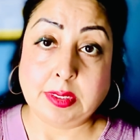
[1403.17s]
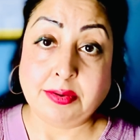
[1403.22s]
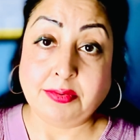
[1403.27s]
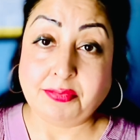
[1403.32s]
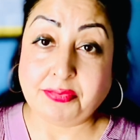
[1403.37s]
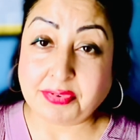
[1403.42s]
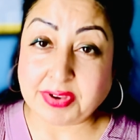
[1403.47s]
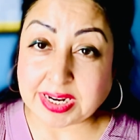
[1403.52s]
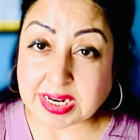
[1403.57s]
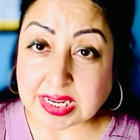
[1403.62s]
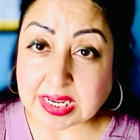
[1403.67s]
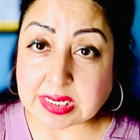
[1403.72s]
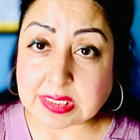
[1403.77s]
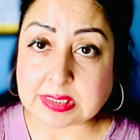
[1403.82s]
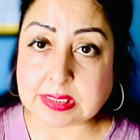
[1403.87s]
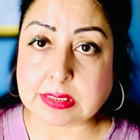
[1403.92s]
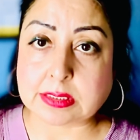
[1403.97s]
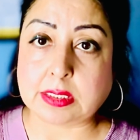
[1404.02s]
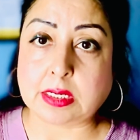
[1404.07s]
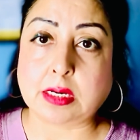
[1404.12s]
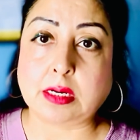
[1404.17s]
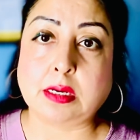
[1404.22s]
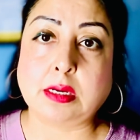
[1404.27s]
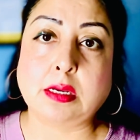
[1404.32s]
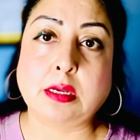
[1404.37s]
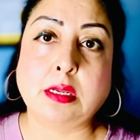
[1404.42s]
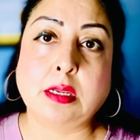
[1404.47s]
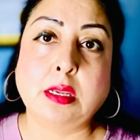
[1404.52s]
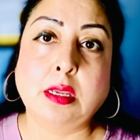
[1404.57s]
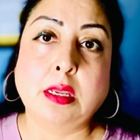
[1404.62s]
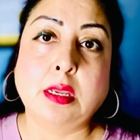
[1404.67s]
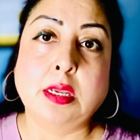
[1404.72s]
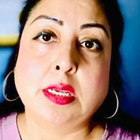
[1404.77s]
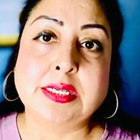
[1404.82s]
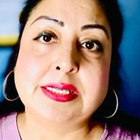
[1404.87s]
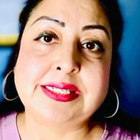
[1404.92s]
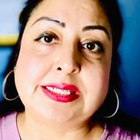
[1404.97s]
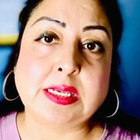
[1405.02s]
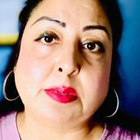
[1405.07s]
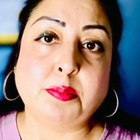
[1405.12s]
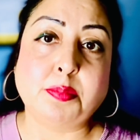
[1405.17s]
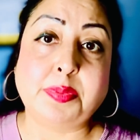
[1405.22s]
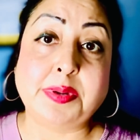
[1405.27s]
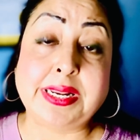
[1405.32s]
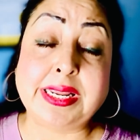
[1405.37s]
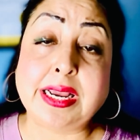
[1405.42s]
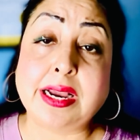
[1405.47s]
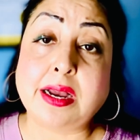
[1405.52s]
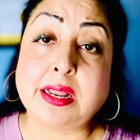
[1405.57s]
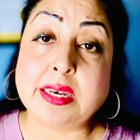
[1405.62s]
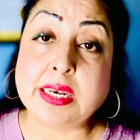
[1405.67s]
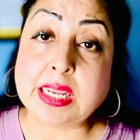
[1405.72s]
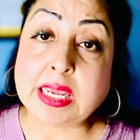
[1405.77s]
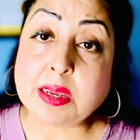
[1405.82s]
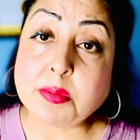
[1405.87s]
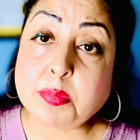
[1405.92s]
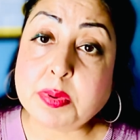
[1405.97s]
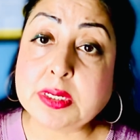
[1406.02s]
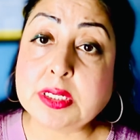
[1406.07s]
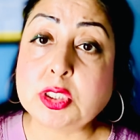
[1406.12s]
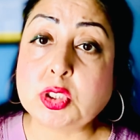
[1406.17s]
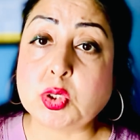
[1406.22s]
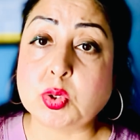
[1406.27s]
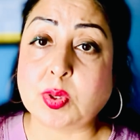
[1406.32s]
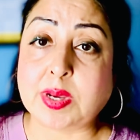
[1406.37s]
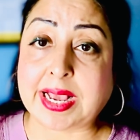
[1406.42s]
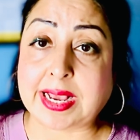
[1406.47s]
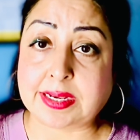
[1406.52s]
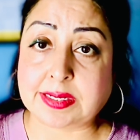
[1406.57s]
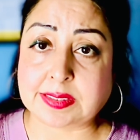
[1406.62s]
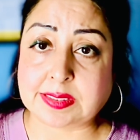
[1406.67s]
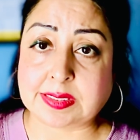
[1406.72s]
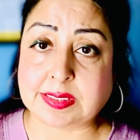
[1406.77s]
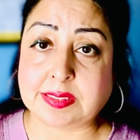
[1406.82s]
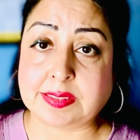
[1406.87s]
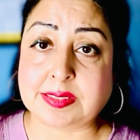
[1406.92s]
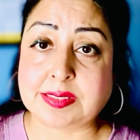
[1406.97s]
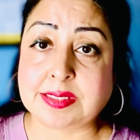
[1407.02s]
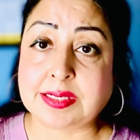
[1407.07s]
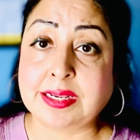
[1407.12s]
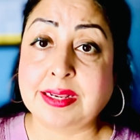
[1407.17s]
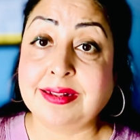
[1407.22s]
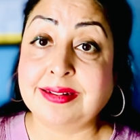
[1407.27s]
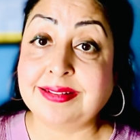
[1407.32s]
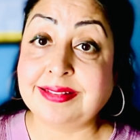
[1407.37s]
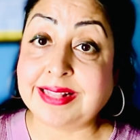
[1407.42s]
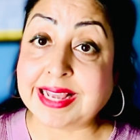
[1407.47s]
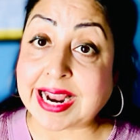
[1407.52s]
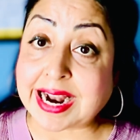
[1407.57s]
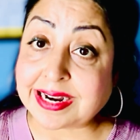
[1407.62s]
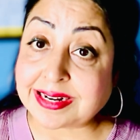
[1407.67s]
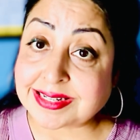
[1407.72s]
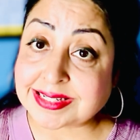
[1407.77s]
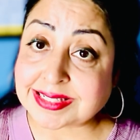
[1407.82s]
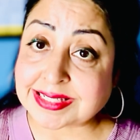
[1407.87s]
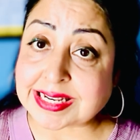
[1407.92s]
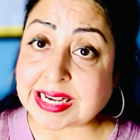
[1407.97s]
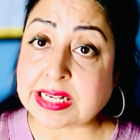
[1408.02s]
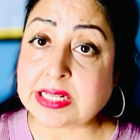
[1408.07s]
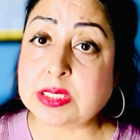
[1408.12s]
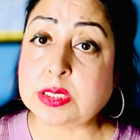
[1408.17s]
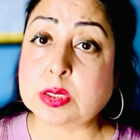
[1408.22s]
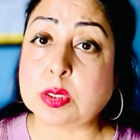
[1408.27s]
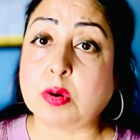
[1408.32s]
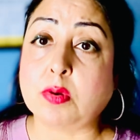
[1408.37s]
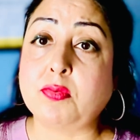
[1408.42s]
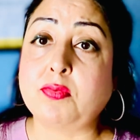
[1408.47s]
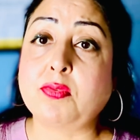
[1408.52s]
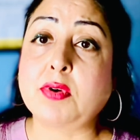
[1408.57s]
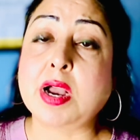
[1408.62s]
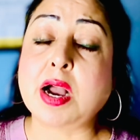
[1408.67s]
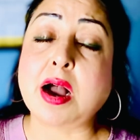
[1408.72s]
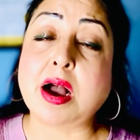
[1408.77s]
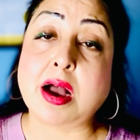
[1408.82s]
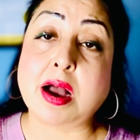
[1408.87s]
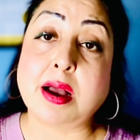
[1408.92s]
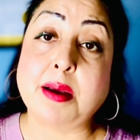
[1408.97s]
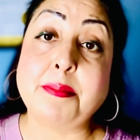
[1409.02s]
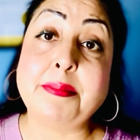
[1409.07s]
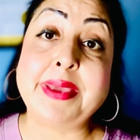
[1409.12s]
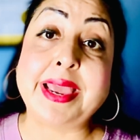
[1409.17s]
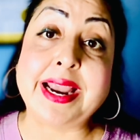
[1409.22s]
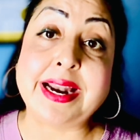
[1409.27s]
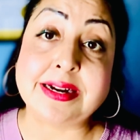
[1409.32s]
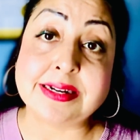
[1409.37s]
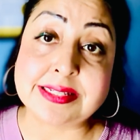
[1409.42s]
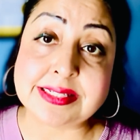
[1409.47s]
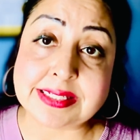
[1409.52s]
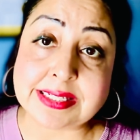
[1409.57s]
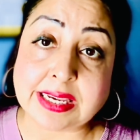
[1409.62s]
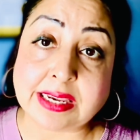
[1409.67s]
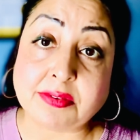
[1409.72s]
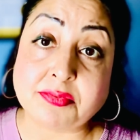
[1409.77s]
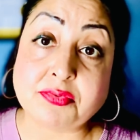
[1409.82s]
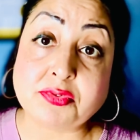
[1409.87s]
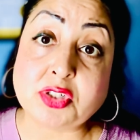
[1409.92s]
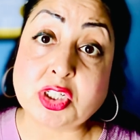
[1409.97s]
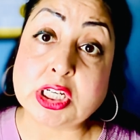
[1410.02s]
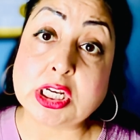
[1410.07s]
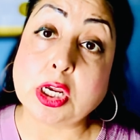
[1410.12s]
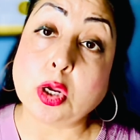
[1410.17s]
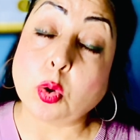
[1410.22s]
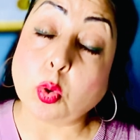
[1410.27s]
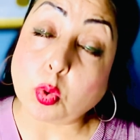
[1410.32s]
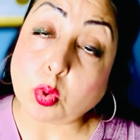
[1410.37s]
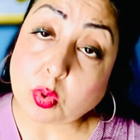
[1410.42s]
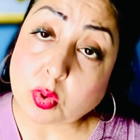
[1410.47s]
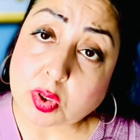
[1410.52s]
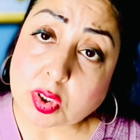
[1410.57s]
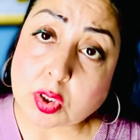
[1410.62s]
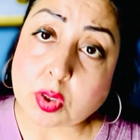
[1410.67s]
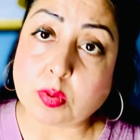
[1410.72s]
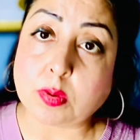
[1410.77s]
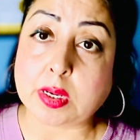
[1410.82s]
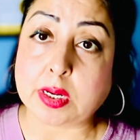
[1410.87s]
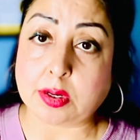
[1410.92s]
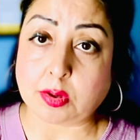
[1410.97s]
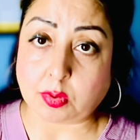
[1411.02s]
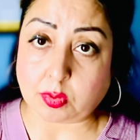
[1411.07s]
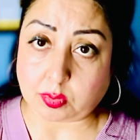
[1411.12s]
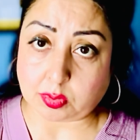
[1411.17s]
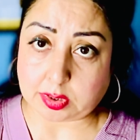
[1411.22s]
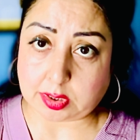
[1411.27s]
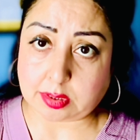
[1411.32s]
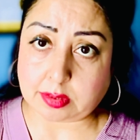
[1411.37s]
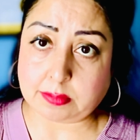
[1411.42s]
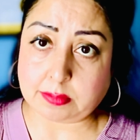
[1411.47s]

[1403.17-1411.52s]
feeling stuck, simply unable to access that sense of calm and safety on your own.